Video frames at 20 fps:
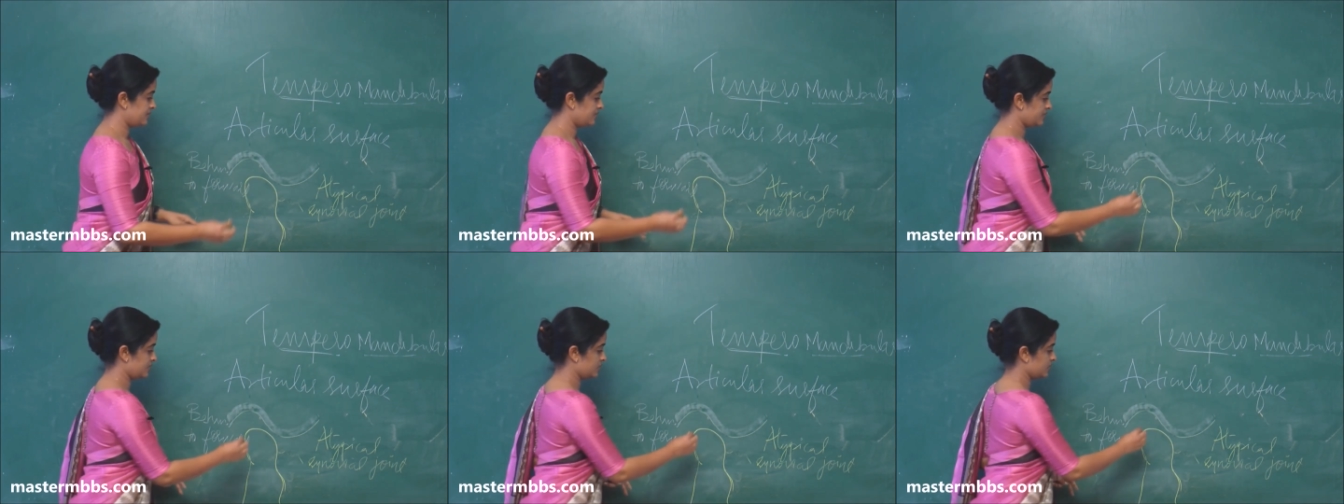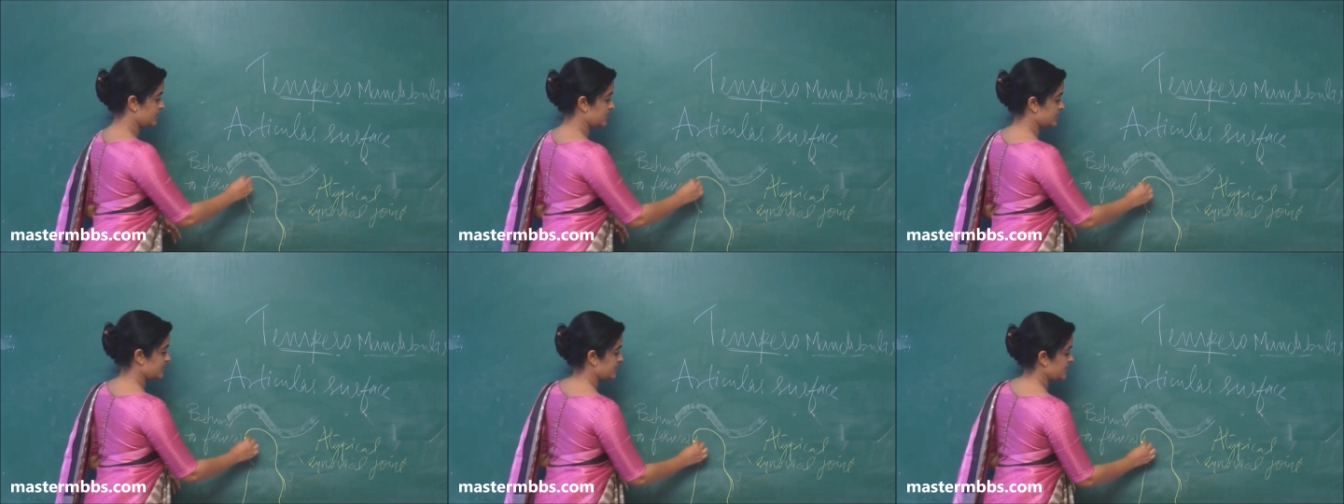So
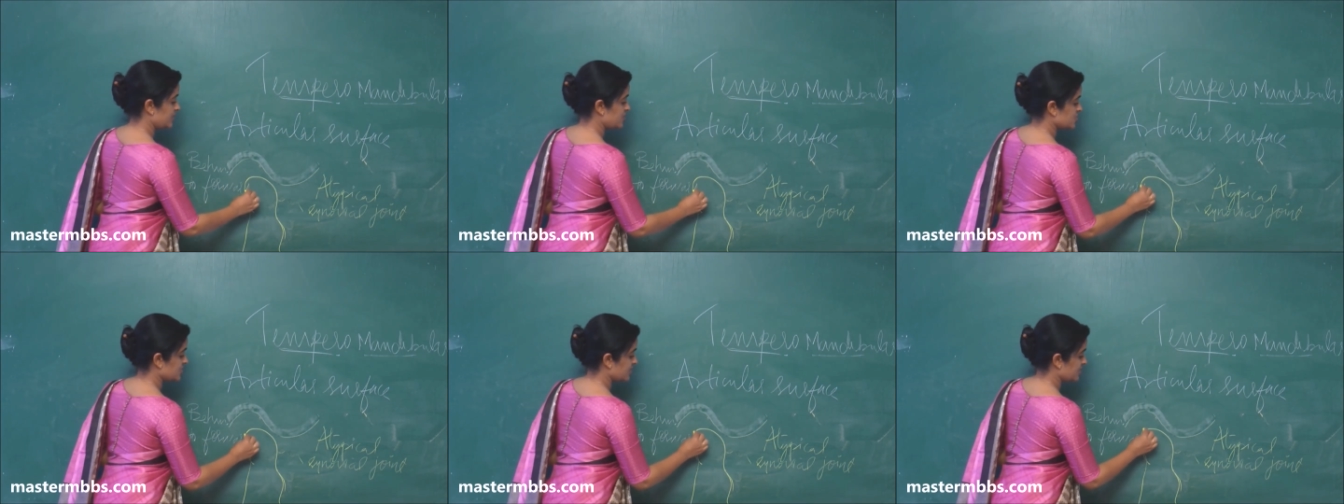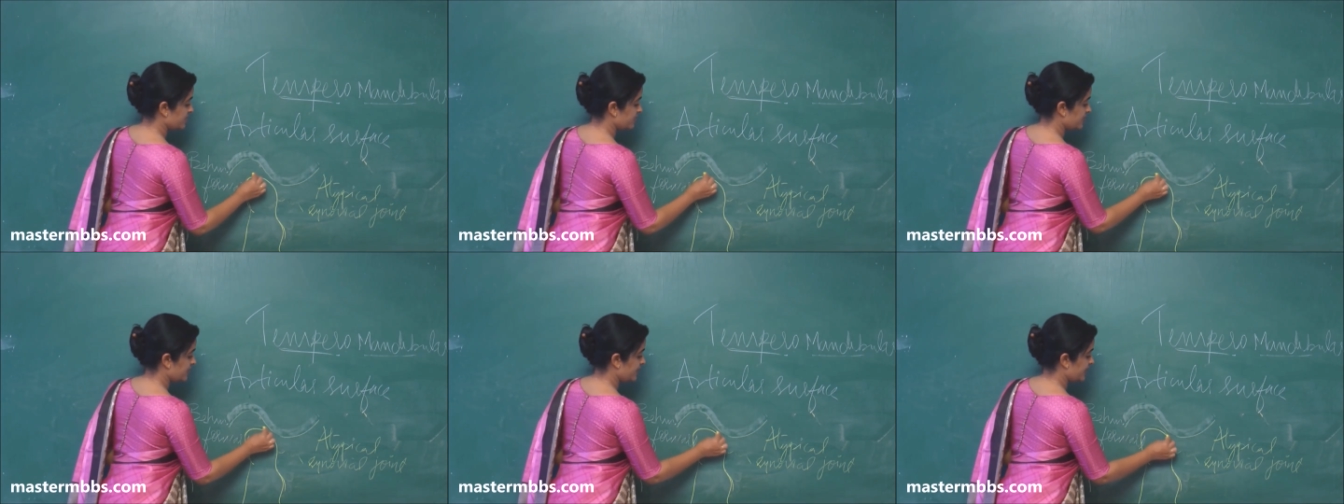this
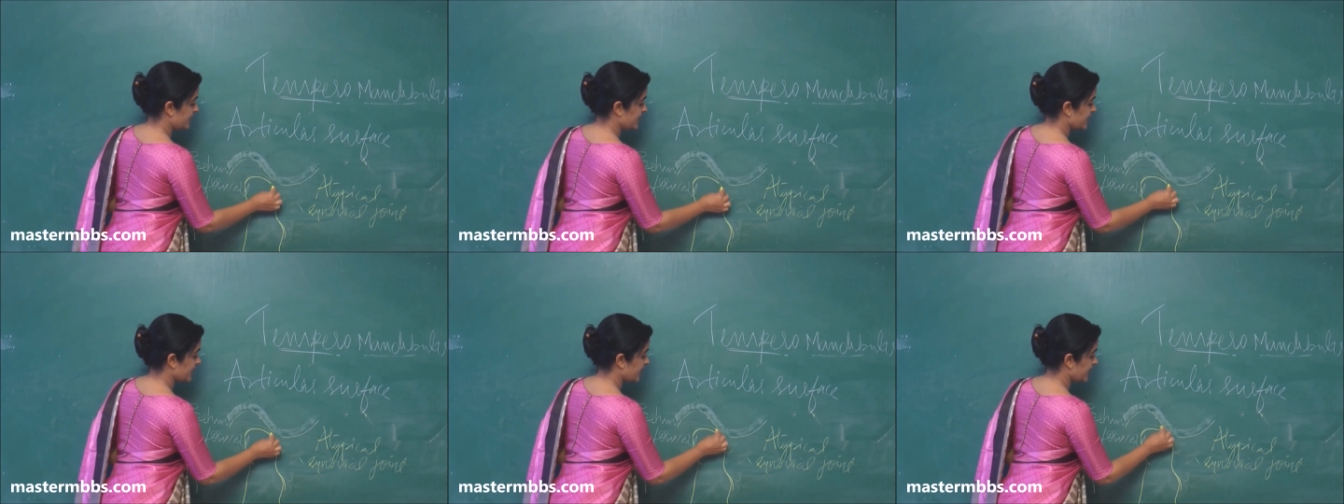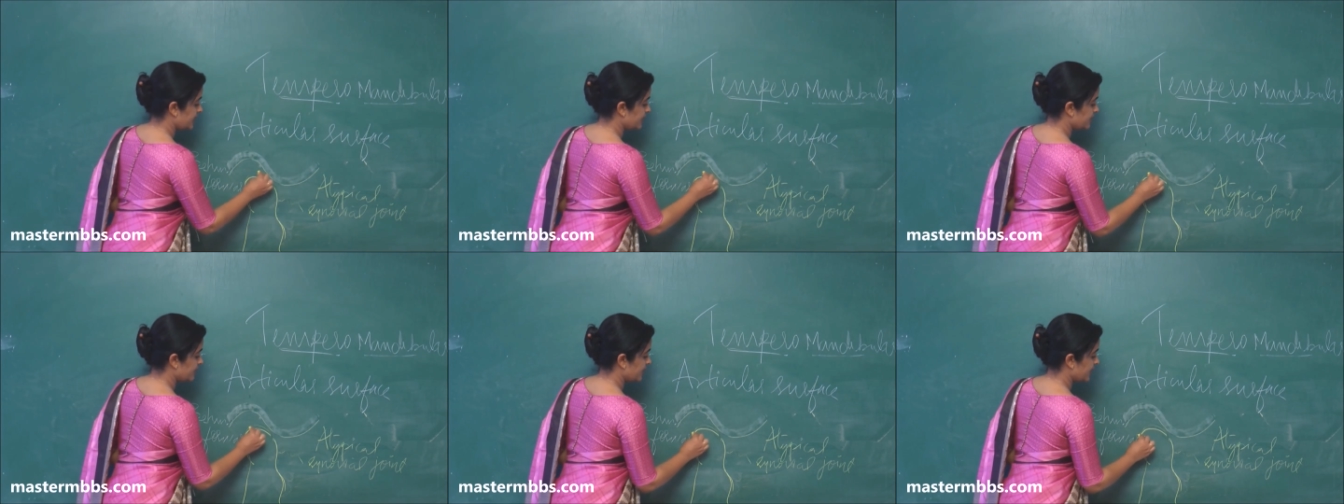region will be
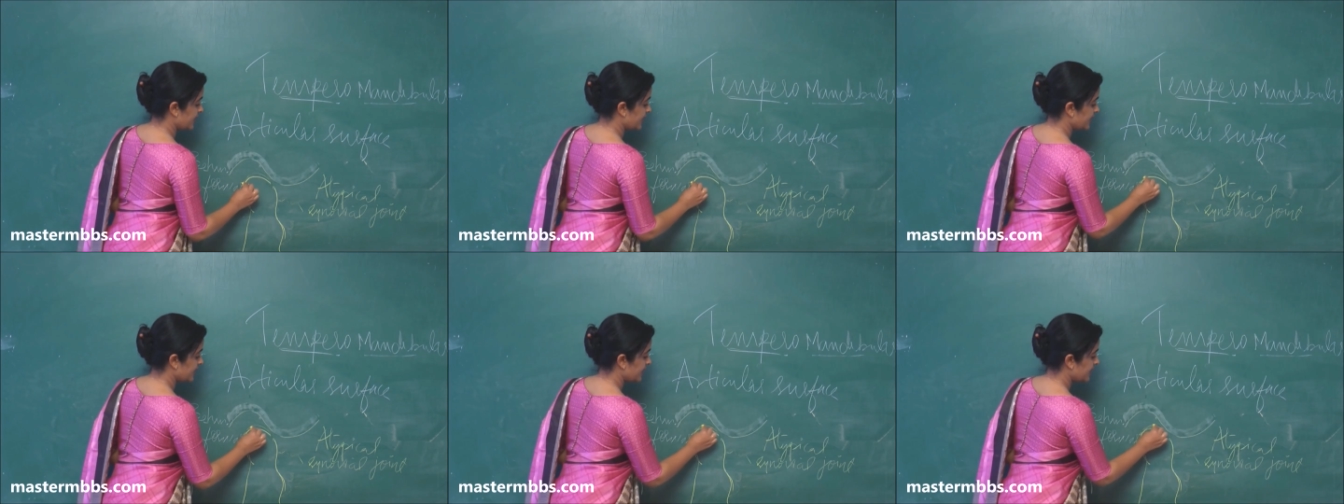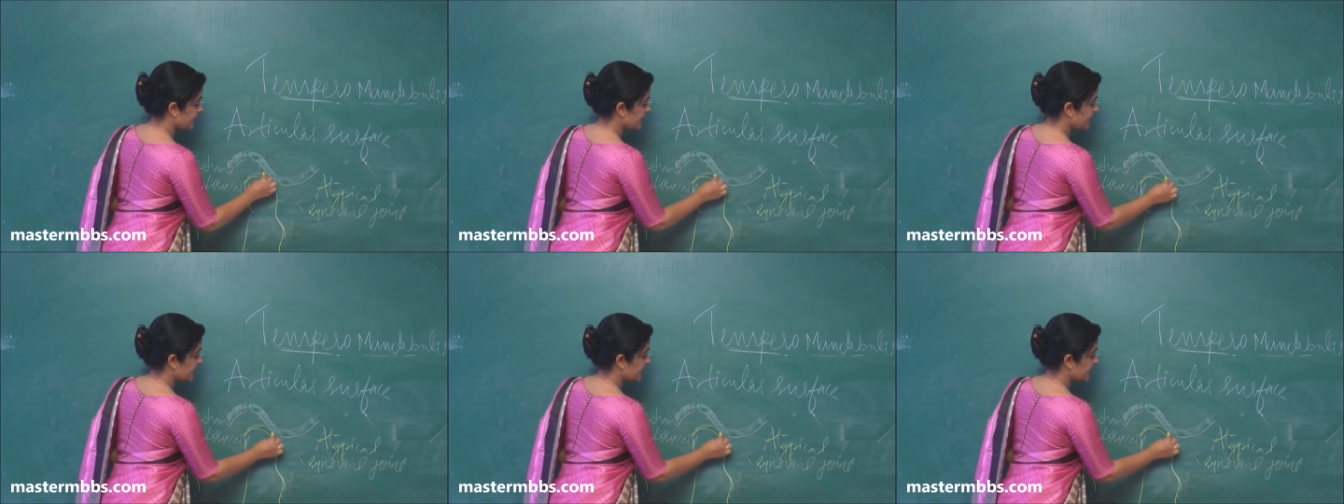lined by